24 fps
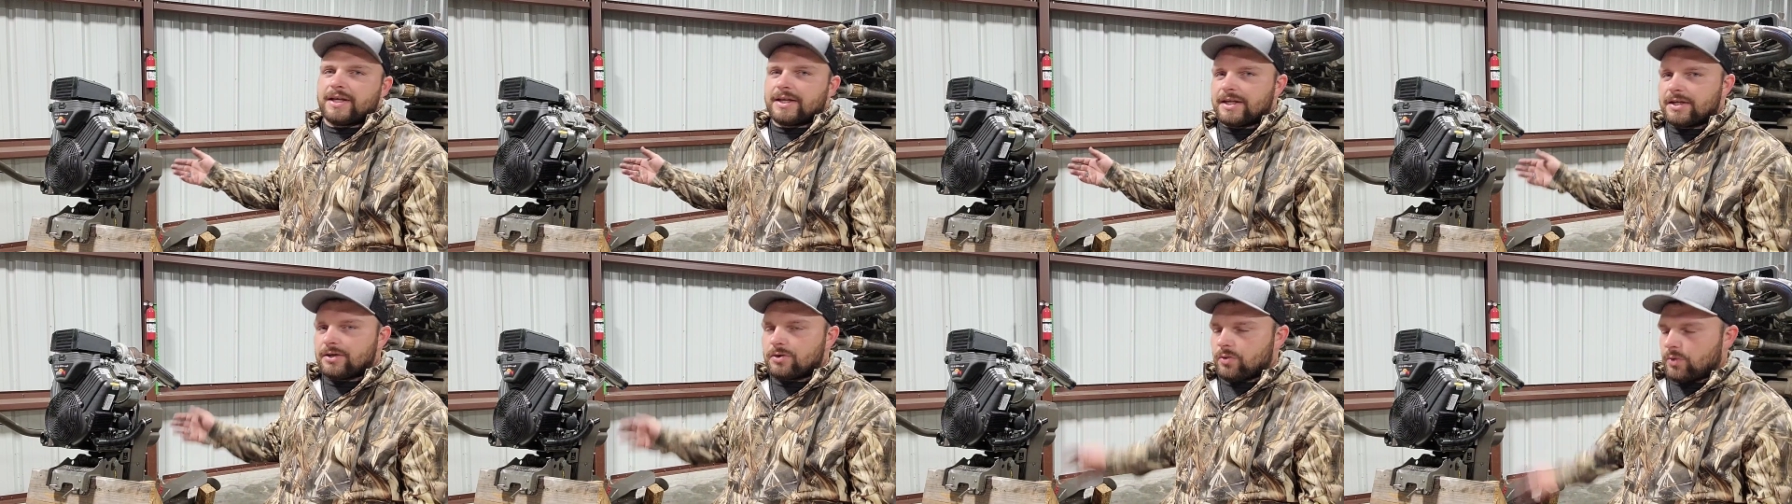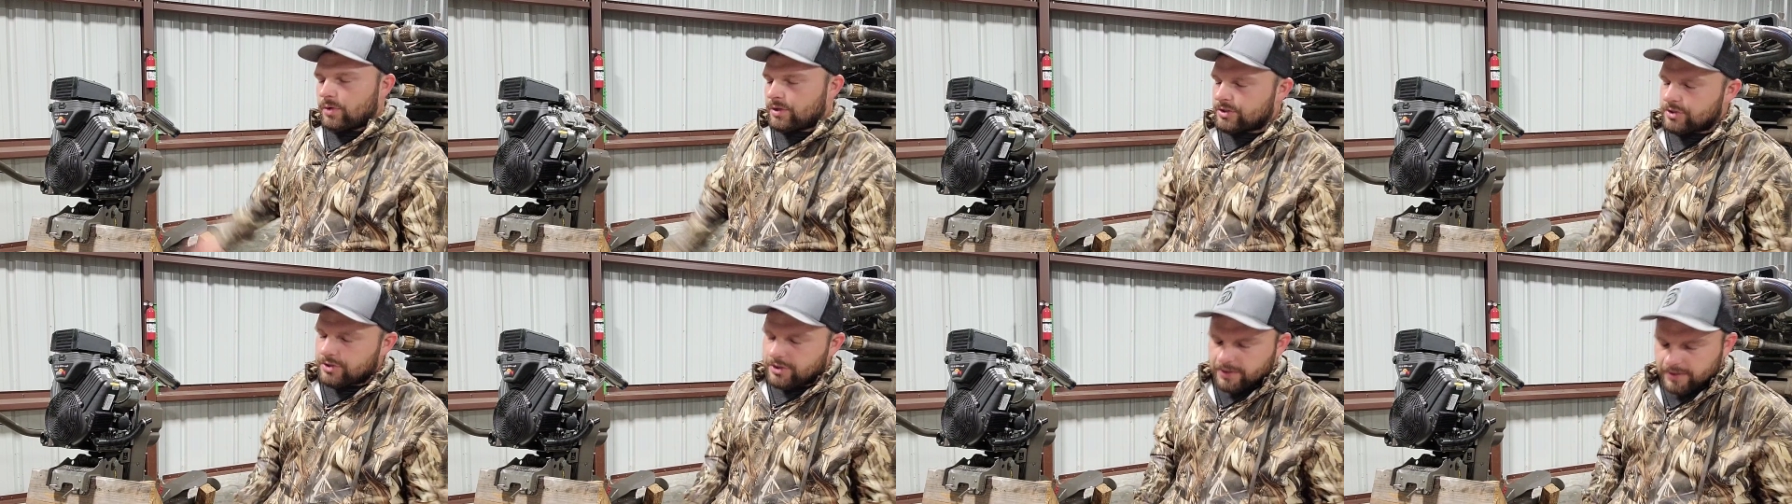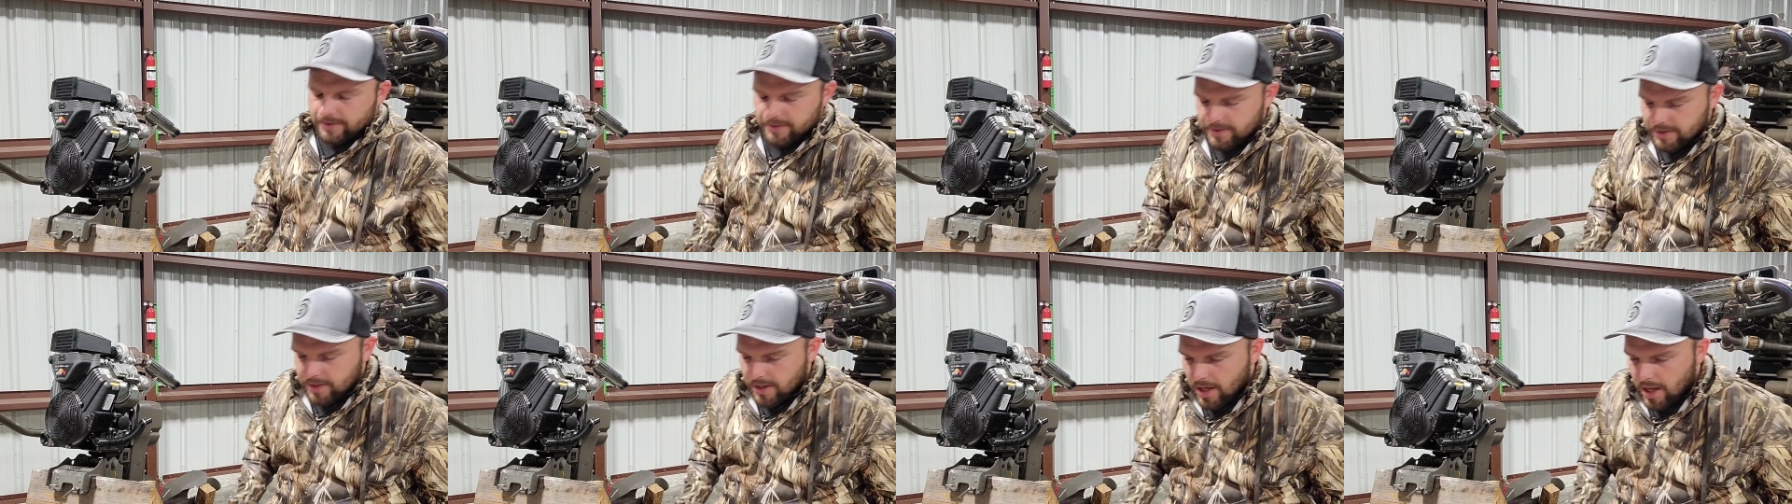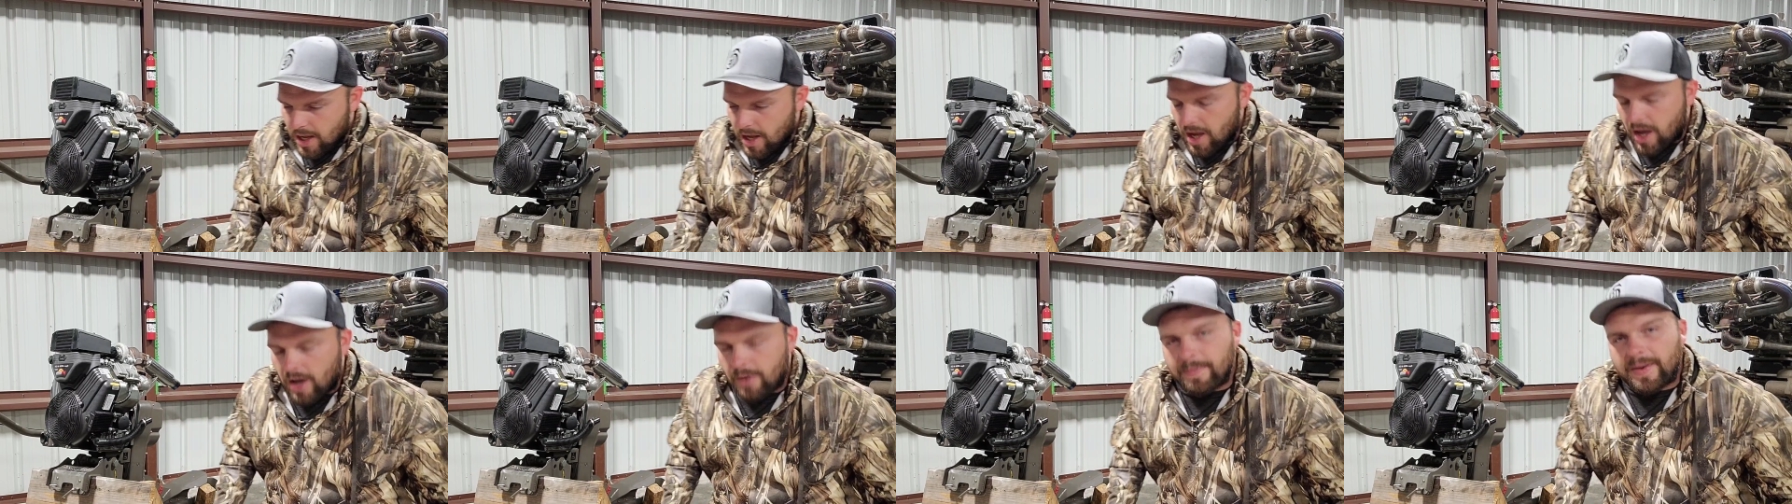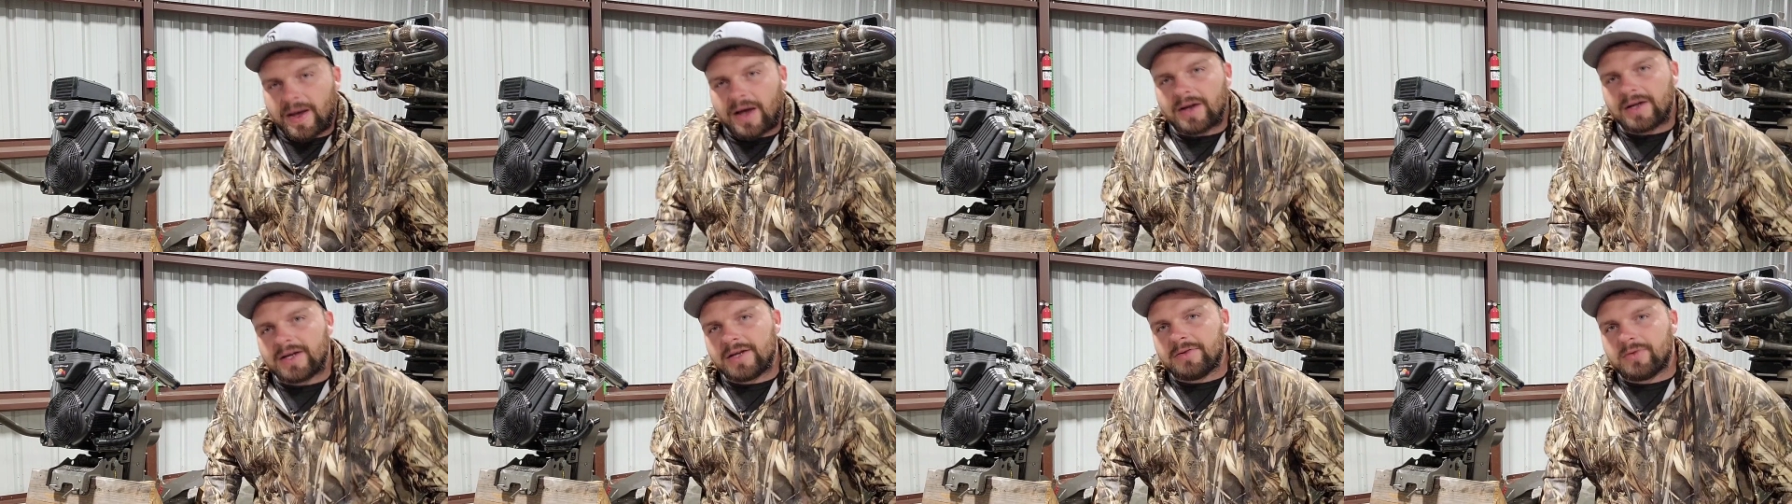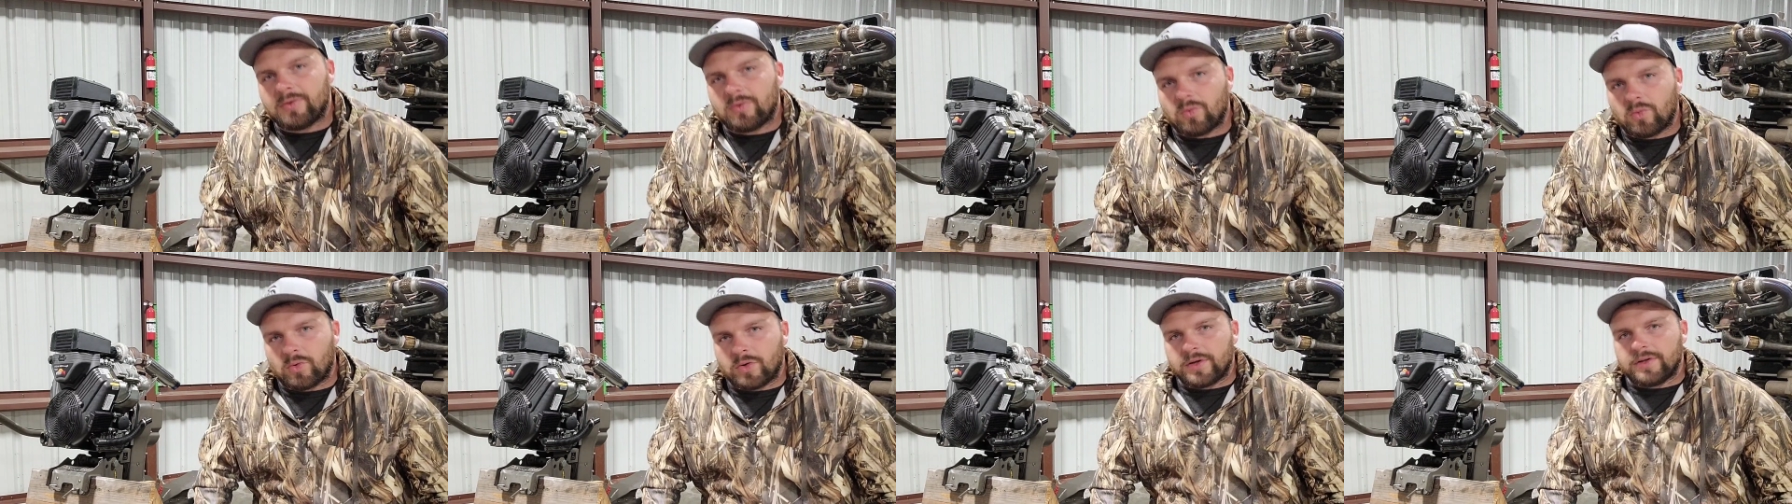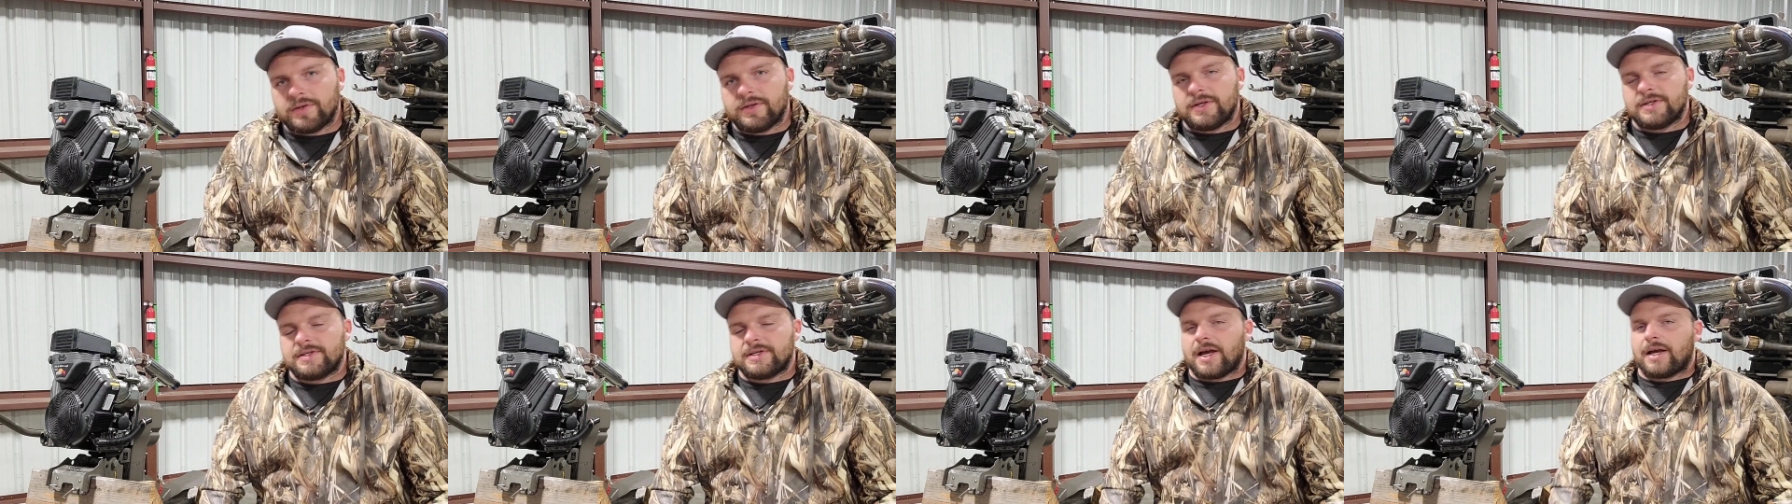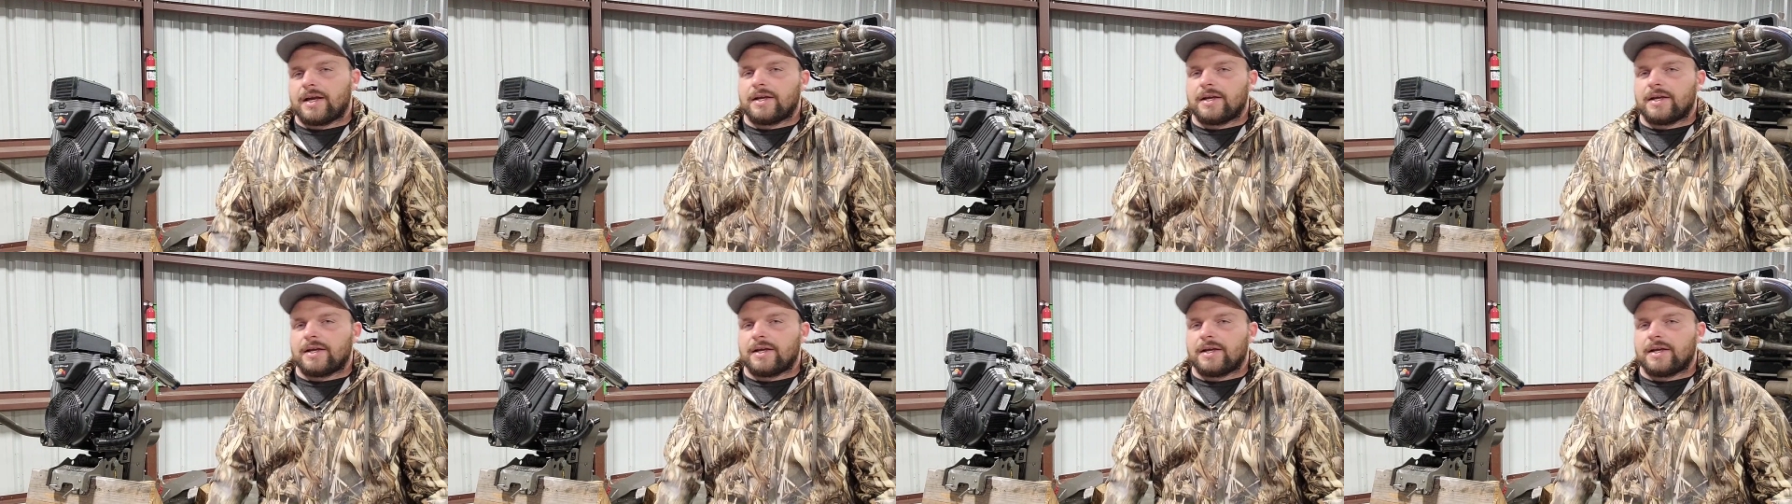any questions about either one of these.